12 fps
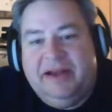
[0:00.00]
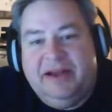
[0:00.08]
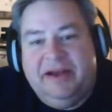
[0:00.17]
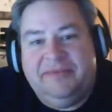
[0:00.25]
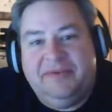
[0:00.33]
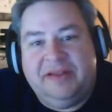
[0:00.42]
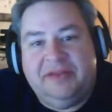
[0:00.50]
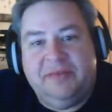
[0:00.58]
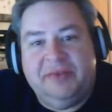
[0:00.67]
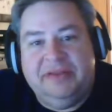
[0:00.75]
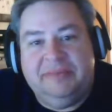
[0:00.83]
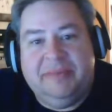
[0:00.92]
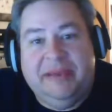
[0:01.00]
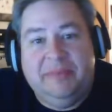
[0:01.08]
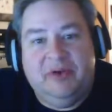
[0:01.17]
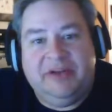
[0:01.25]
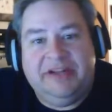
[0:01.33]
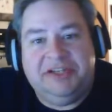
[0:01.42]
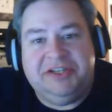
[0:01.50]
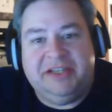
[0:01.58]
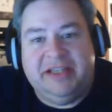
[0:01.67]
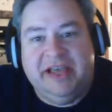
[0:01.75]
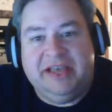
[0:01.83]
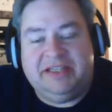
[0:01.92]
forgot to really pay more attention to
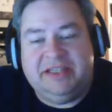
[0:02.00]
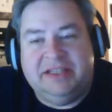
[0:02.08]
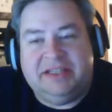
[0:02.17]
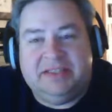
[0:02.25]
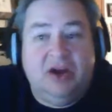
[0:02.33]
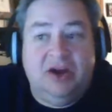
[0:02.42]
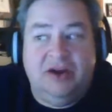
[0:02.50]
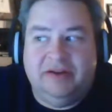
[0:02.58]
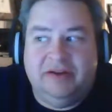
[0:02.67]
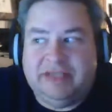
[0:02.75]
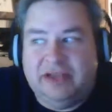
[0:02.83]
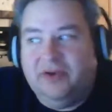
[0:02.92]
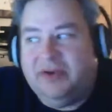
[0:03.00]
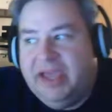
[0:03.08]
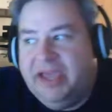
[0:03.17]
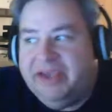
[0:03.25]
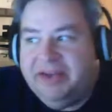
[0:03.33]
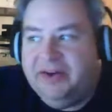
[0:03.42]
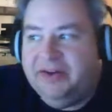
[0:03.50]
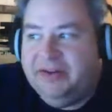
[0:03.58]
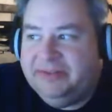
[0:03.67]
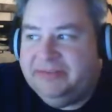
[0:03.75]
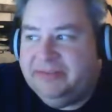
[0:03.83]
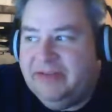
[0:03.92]
that because I saw her and I was like, okay, and
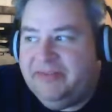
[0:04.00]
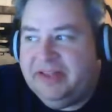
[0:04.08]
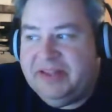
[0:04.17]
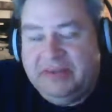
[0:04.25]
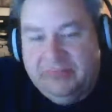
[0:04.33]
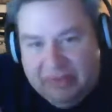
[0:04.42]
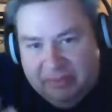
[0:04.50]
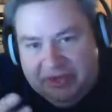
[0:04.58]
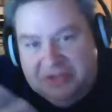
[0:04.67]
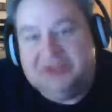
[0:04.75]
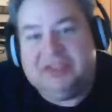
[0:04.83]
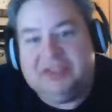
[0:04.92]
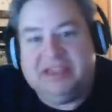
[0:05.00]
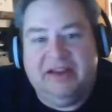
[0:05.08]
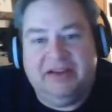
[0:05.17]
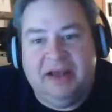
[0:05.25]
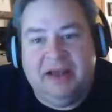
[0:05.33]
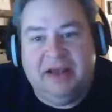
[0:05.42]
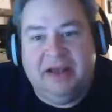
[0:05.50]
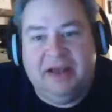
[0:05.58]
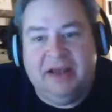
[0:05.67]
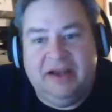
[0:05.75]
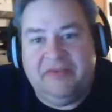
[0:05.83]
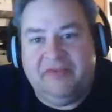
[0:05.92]
I forget they reduced that
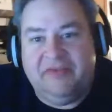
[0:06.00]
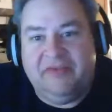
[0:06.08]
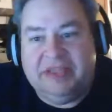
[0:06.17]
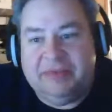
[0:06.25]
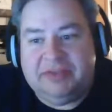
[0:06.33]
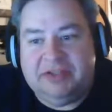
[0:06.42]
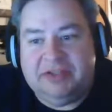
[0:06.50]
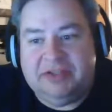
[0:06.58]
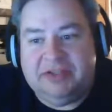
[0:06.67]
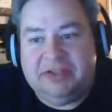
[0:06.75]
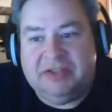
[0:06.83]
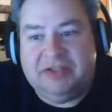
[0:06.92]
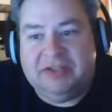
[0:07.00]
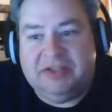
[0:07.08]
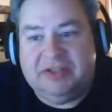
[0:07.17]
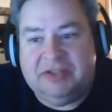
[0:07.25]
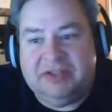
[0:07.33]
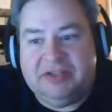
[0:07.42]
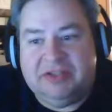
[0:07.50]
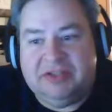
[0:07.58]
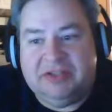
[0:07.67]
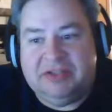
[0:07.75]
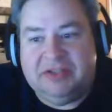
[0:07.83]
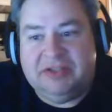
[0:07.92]
after the first episode. Of course, like
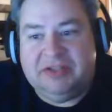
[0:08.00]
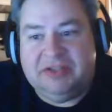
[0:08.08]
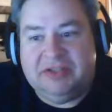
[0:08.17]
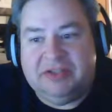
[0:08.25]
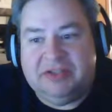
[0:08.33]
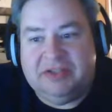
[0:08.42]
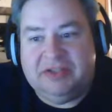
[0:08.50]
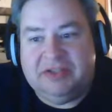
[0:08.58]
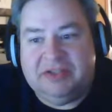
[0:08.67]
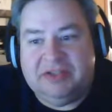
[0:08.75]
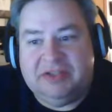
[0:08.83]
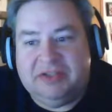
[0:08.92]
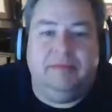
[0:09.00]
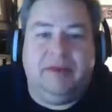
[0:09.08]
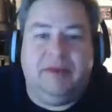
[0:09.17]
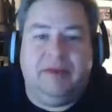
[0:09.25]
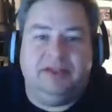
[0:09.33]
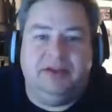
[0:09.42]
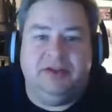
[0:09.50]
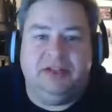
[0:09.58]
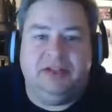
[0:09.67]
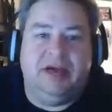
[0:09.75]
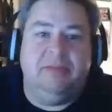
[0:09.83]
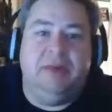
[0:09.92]
we talked before, pilots, they're
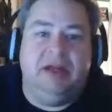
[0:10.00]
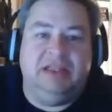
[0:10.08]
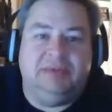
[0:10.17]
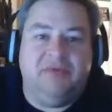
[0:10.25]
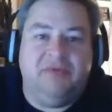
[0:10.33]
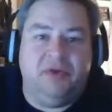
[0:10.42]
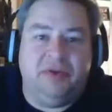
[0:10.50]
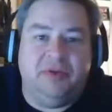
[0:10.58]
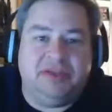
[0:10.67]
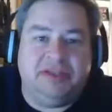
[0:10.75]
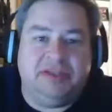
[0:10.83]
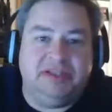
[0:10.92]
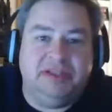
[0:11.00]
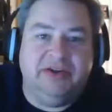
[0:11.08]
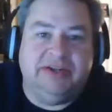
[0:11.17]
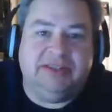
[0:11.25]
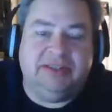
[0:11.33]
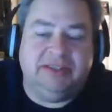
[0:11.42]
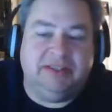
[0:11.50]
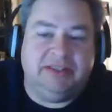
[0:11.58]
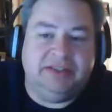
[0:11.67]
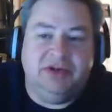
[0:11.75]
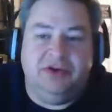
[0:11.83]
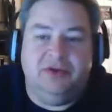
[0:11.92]
shot months before the rest of the series is,
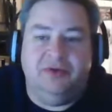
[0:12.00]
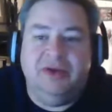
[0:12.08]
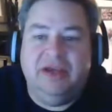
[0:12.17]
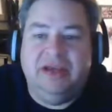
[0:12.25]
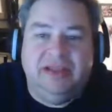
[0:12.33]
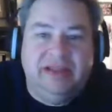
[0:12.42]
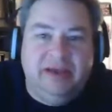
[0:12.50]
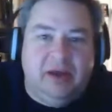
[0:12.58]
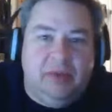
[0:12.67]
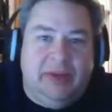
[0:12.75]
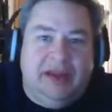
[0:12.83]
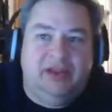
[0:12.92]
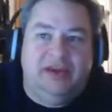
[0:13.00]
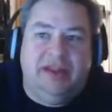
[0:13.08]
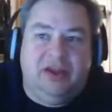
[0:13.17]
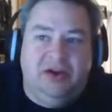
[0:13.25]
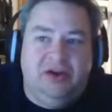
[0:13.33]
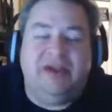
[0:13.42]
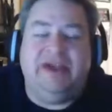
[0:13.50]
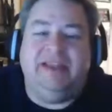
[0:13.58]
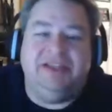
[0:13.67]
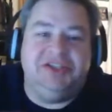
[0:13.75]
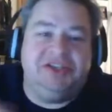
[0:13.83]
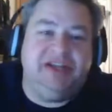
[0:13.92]
so they look at it, go, okay, let's
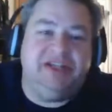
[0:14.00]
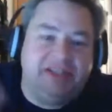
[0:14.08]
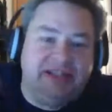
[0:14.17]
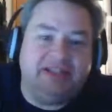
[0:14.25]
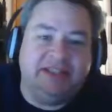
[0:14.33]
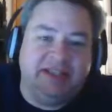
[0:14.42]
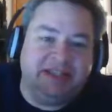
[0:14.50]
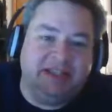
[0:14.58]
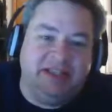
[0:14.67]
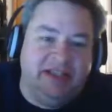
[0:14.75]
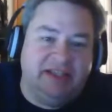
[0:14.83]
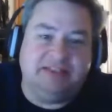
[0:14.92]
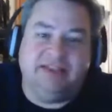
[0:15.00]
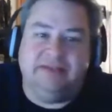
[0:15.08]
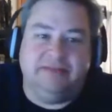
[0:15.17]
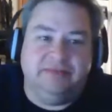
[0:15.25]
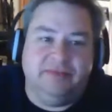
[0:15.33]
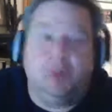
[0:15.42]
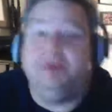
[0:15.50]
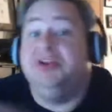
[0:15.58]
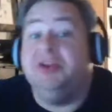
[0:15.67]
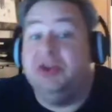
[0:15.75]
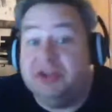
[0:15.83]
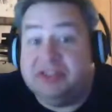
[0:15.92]
change this, and this, and nobody will
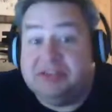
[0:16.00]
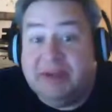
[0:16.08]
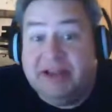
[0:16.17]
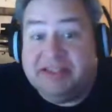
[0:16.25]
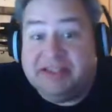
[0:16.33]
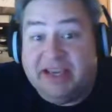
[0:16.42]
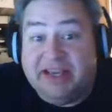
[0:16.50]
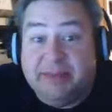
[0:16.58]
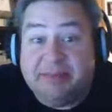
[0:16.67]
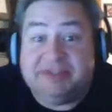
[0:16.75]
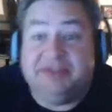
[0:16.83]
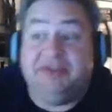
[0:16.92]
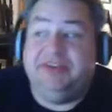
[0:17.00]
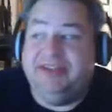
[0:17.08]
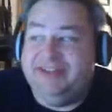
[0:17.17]
notice by the second episode.